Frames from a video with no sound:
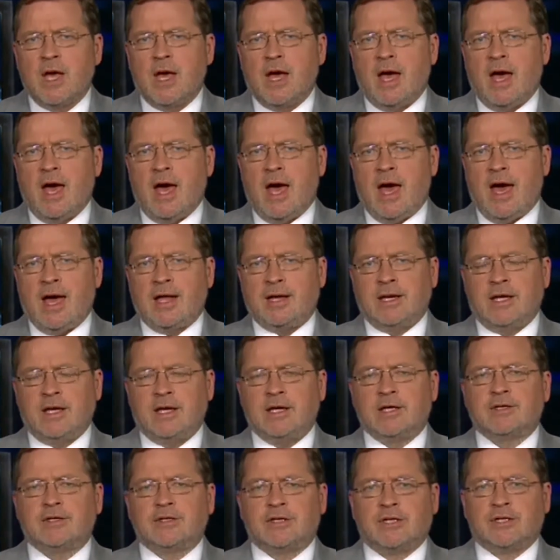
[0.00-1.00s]
And he
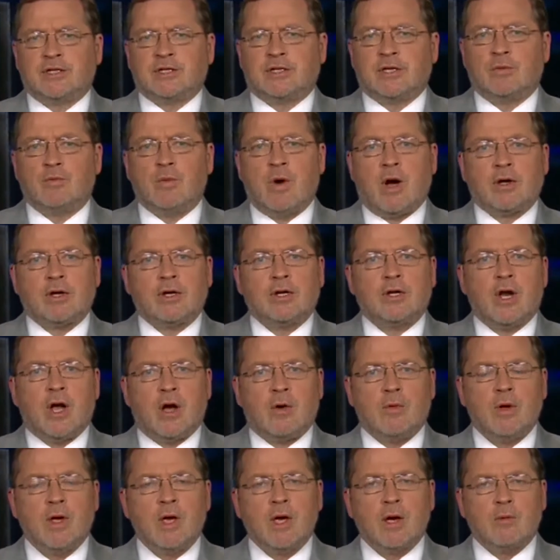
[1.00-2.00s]
insisted, well, you
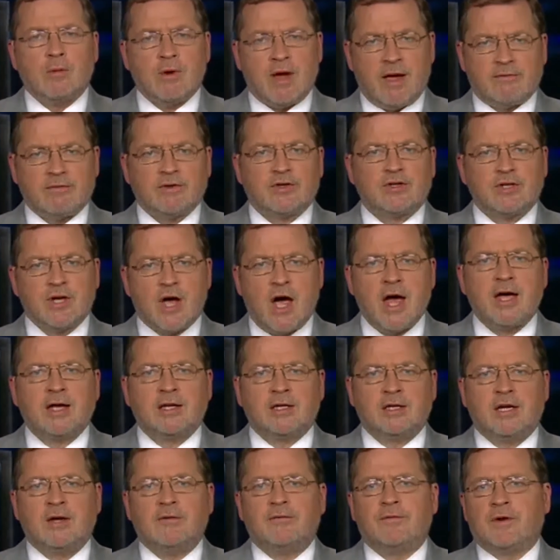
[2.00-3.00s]
know, we have a
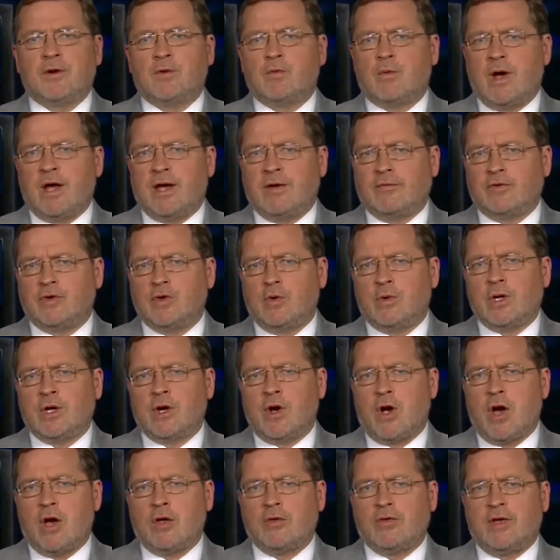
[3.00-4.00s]
scientific way of doing
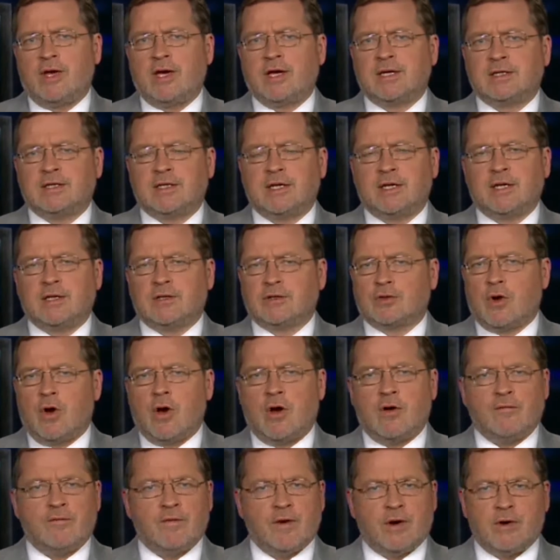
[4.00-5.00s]
all this, and it's
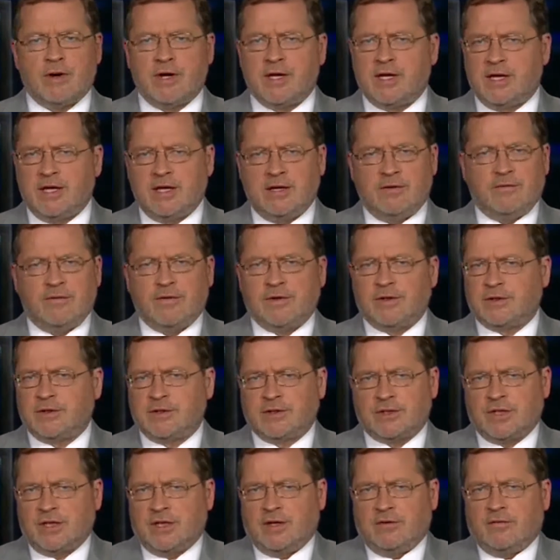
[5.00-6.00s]
all very even,
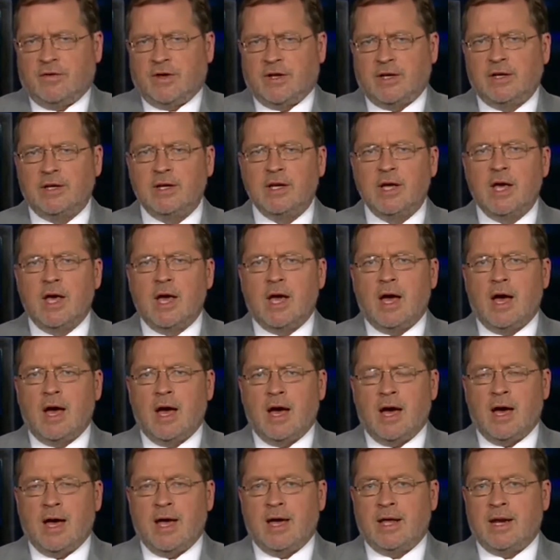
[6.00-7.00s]
Stephen.
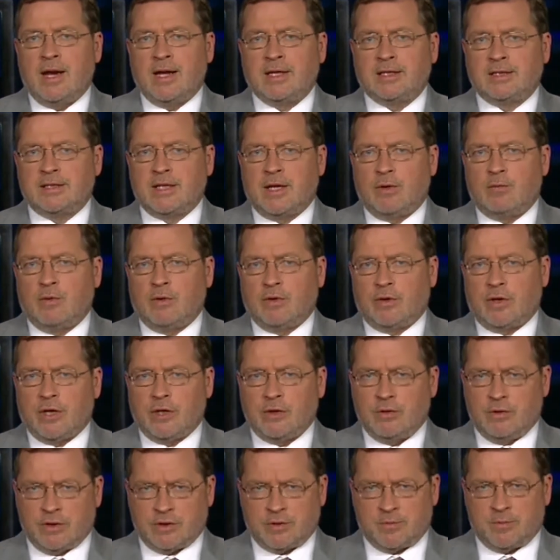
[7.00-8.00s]
Uh, and I said, well, can
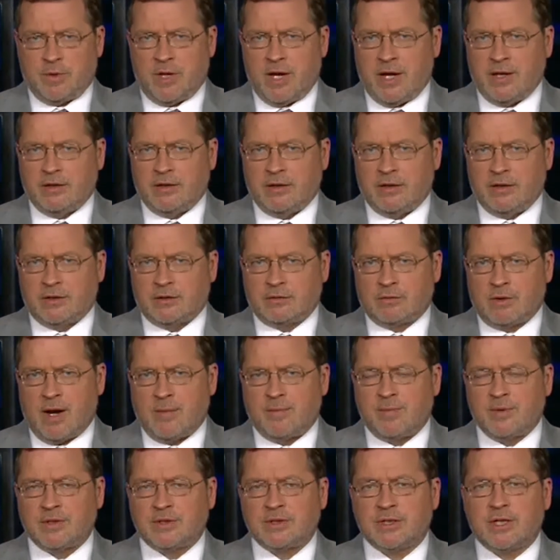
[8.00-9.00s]
you explain the
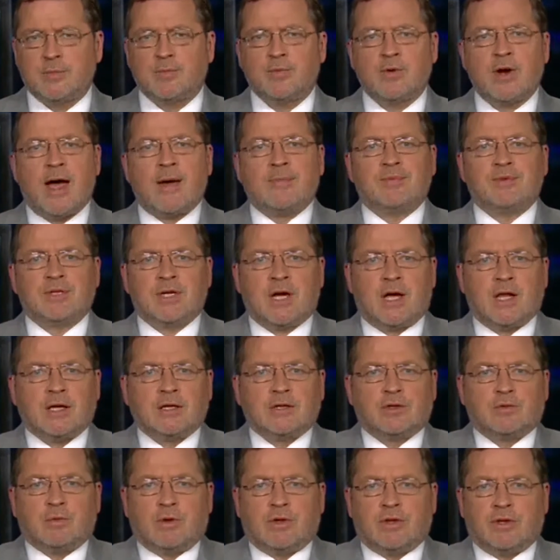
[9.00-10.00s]
discrepancy? Perhaps tell
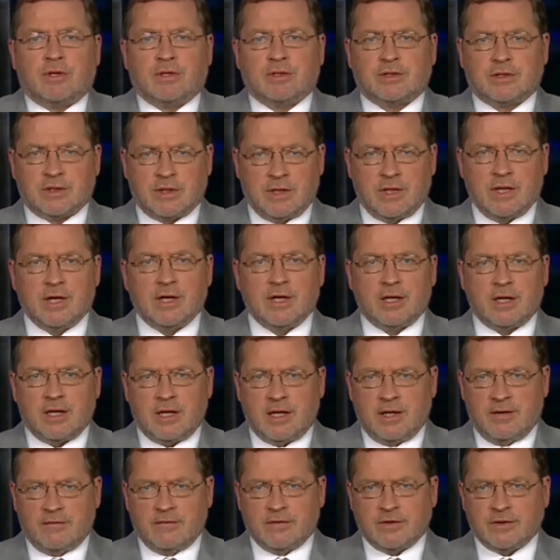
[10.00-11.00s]
us what this
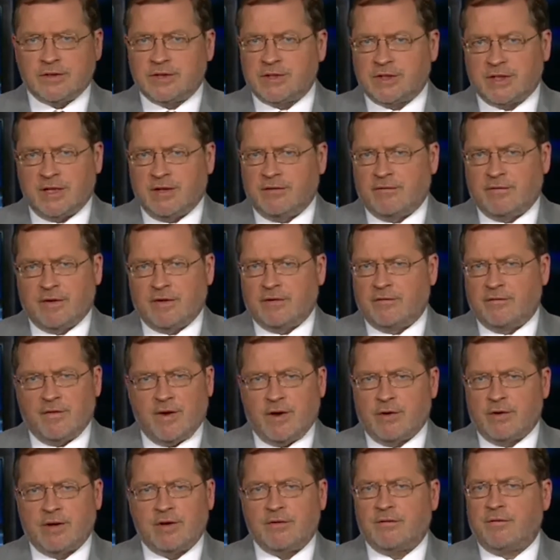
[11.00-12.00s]
even, right. Steven,
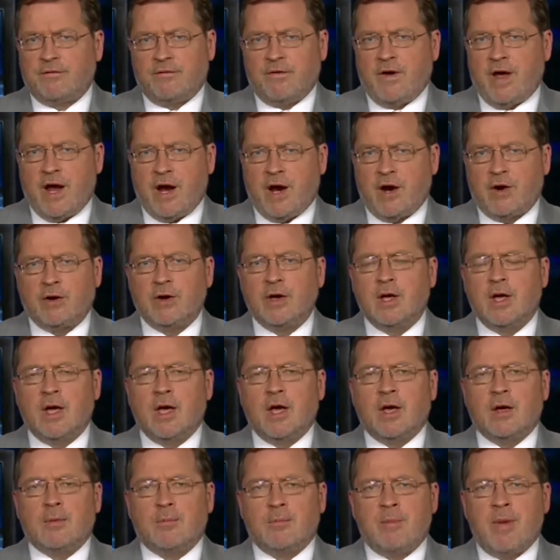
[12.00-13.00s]
very fair
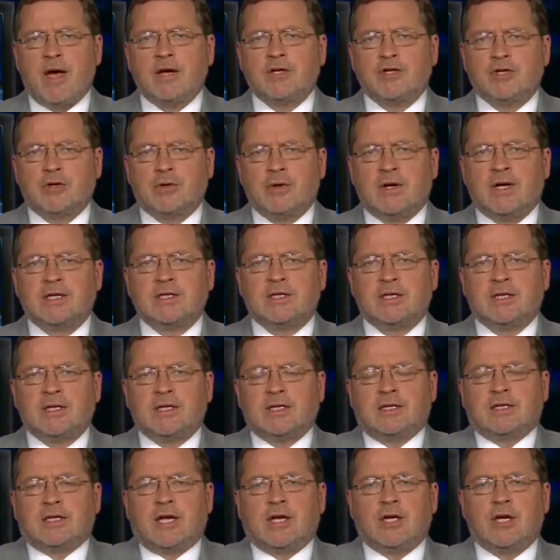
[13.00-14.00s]
measure is. And he
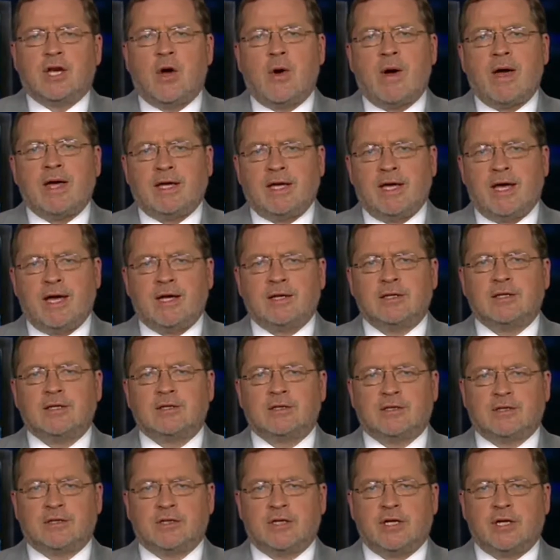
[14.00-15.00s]
said, no, I can't. It's
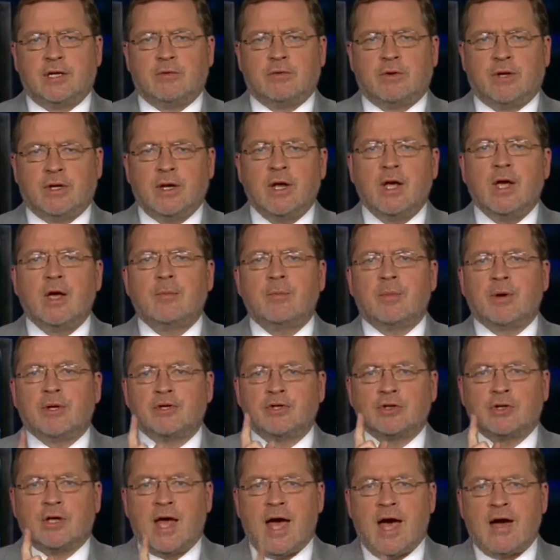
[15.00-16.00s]
a secret, but
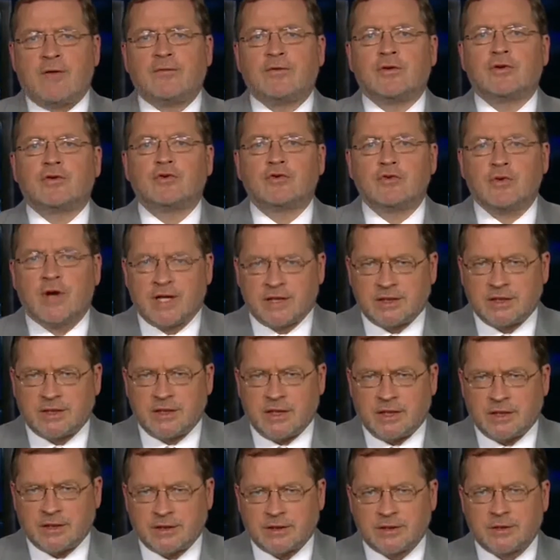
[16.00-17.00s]
you'll have to trust
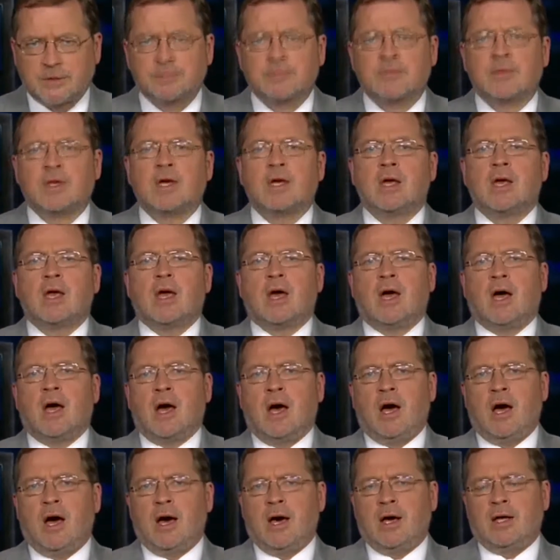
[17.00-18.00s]
us.
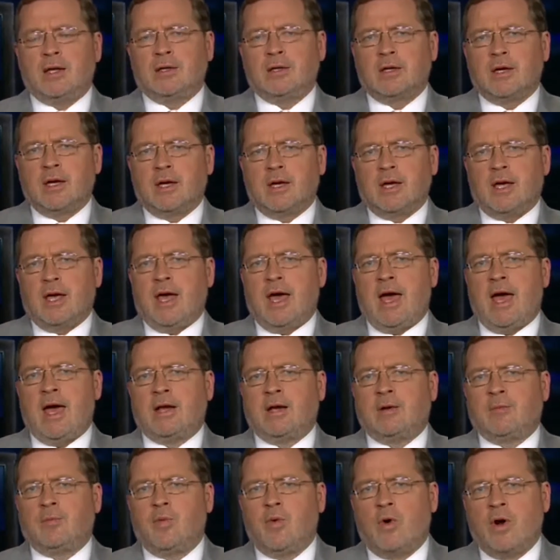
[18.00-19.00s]
Uh, and
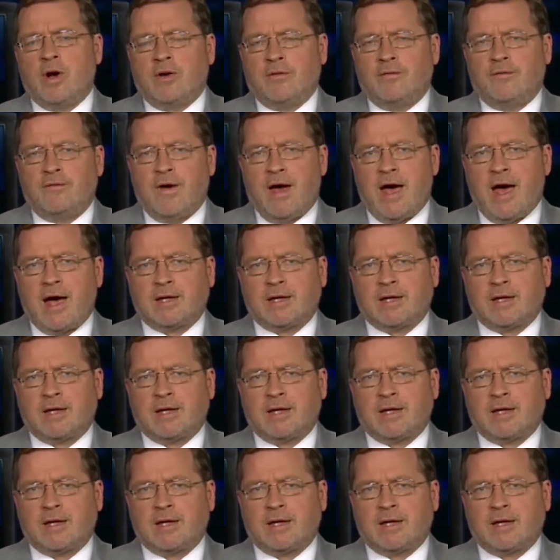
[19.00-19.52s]
in point Never of trust